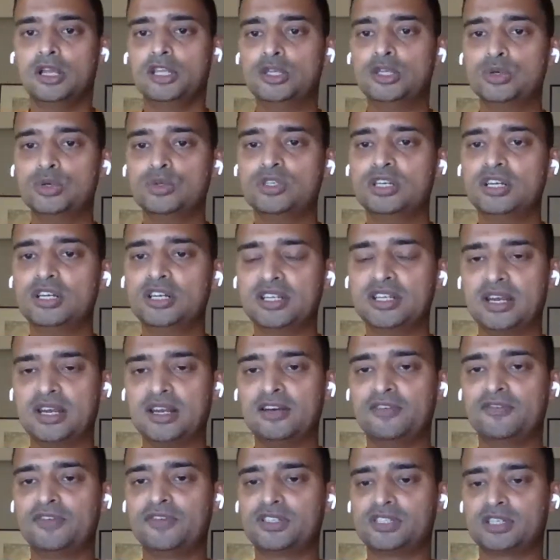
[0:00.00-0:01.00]
utility and
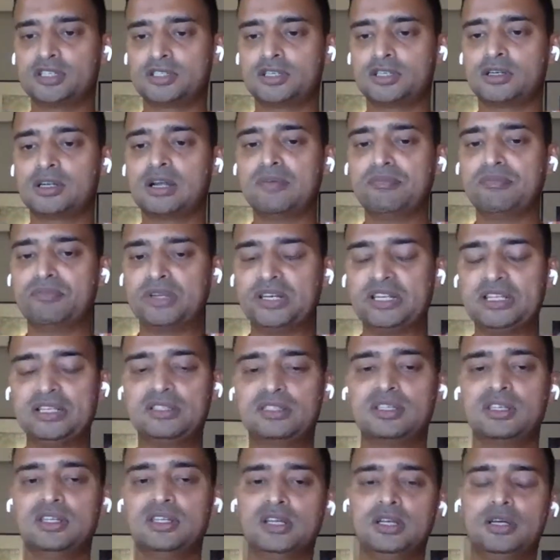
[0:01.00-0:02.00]
infrastructure
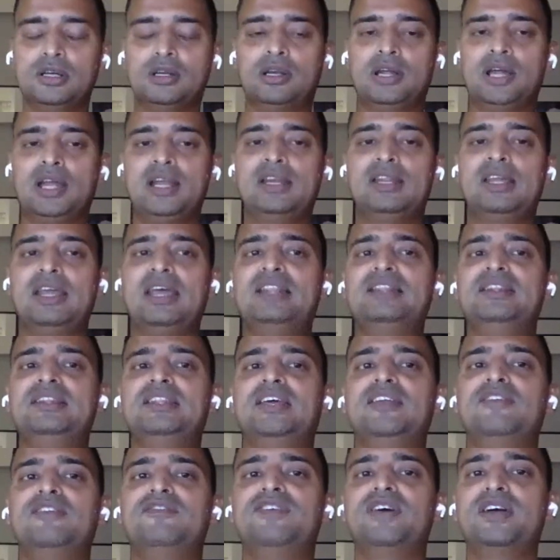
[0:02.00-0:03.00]
companies, right? And
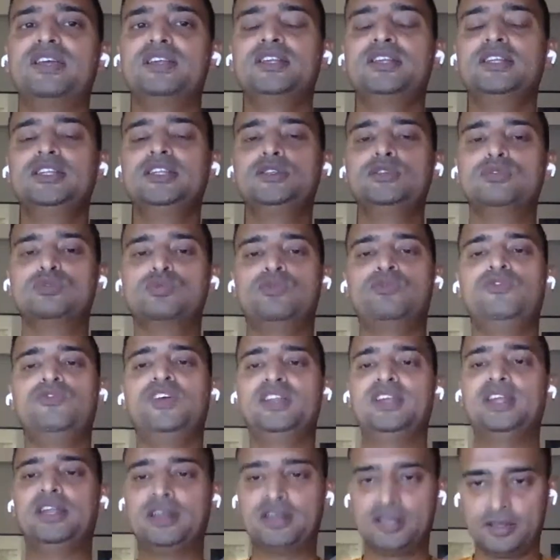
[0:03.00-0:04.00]
then finally to
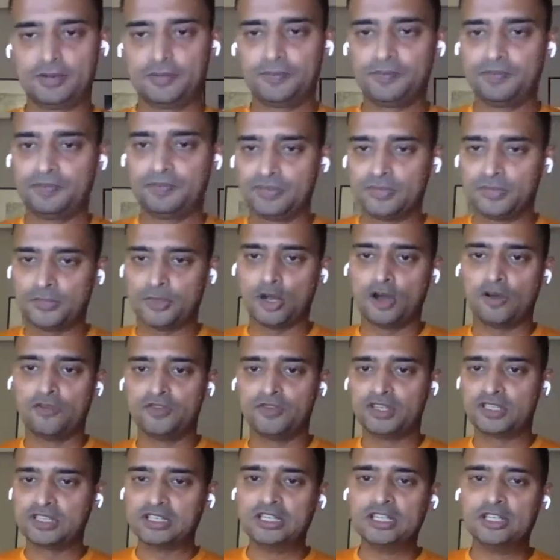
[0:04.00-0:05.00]
win it,
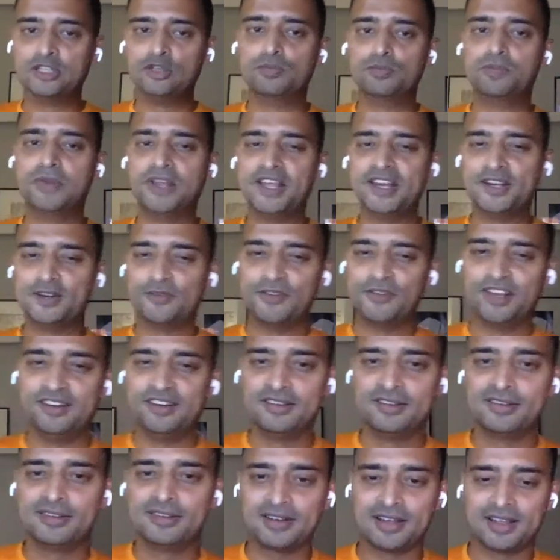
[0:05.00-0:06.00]
obviously you play to
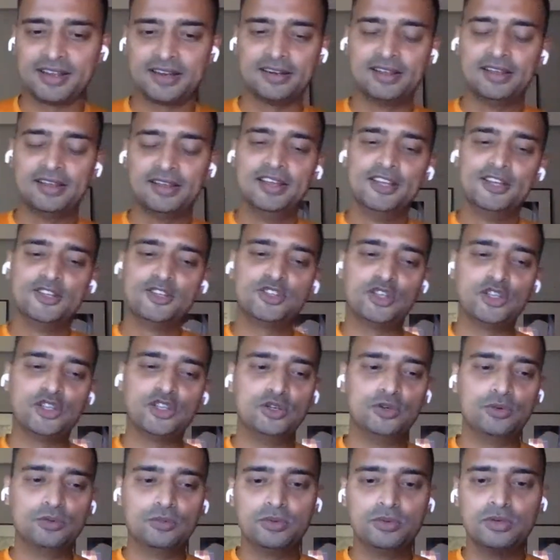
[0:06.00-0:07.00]
win, right?
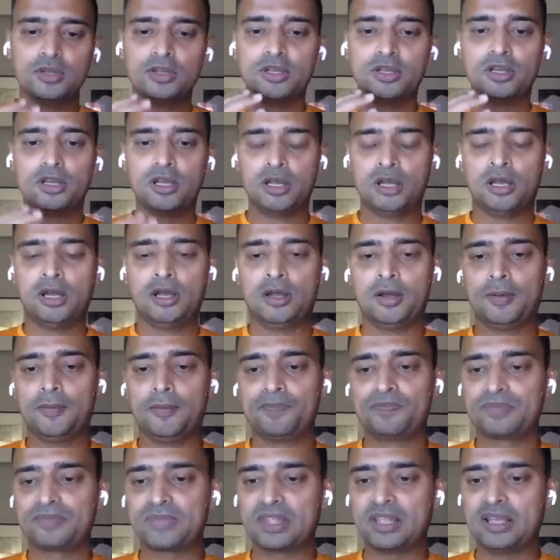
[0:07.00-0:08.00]
So
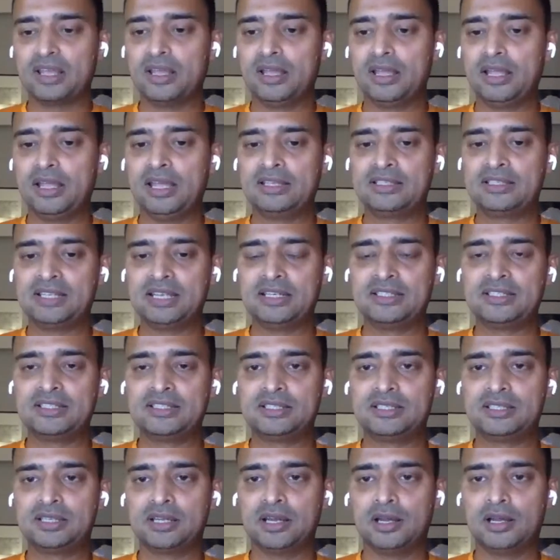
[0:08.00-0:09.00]

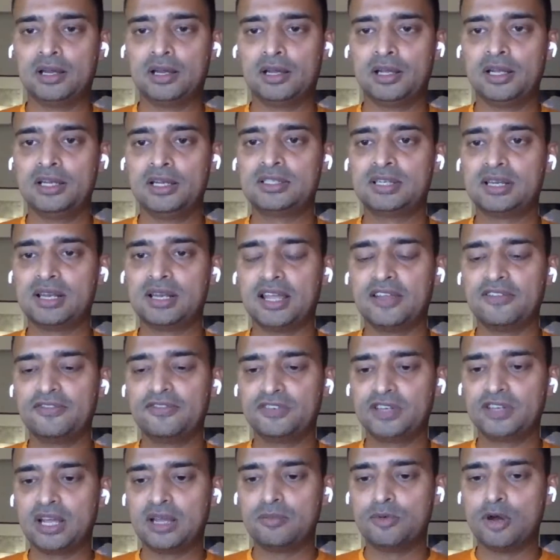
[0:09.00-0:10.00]
it's a
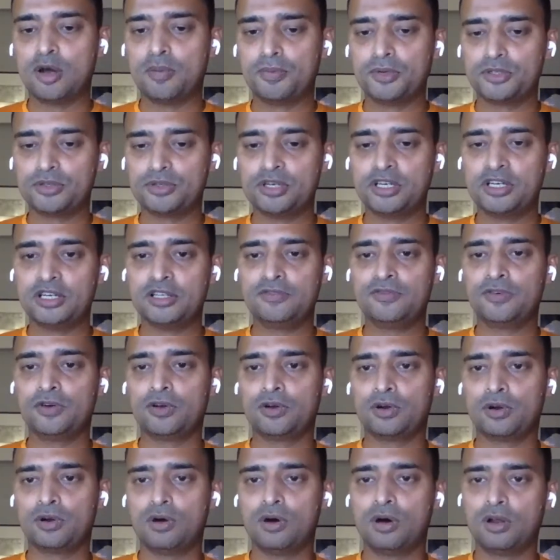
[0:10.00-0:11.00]
lifetime opportunity
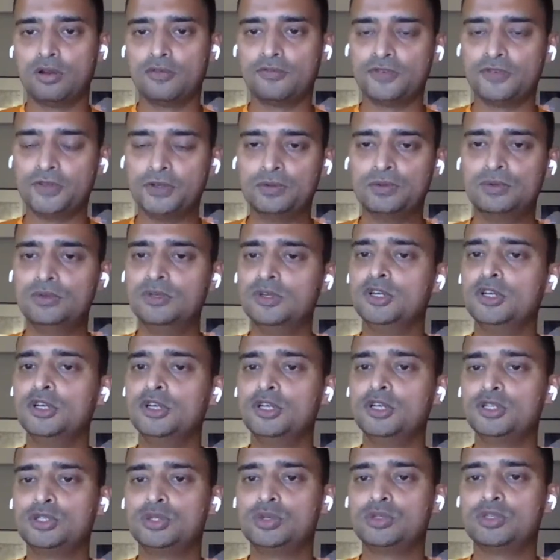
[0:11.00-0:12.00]
for all of you
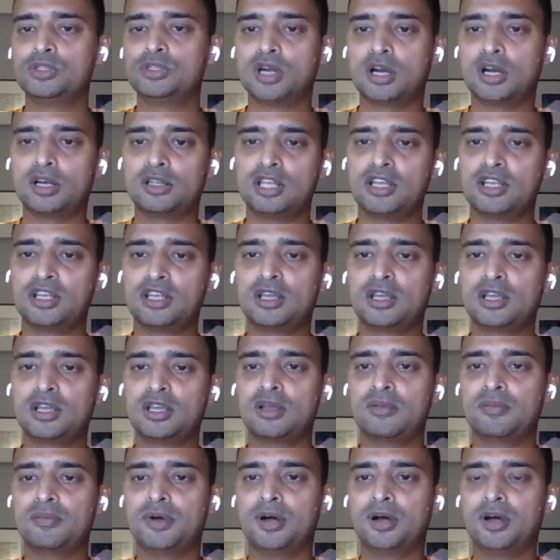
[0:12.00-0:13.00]
to start
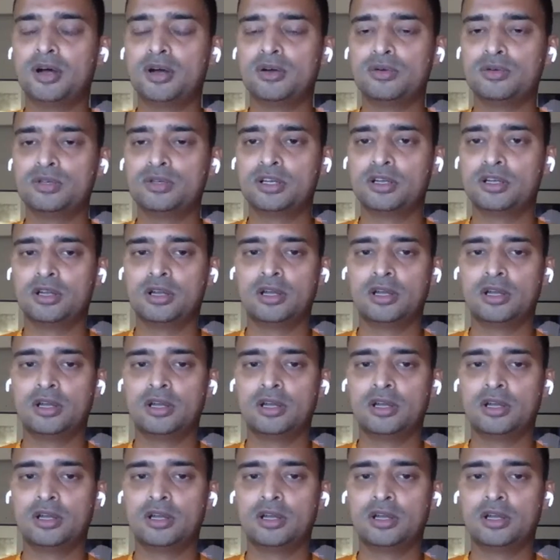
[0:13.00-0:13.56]
thinking about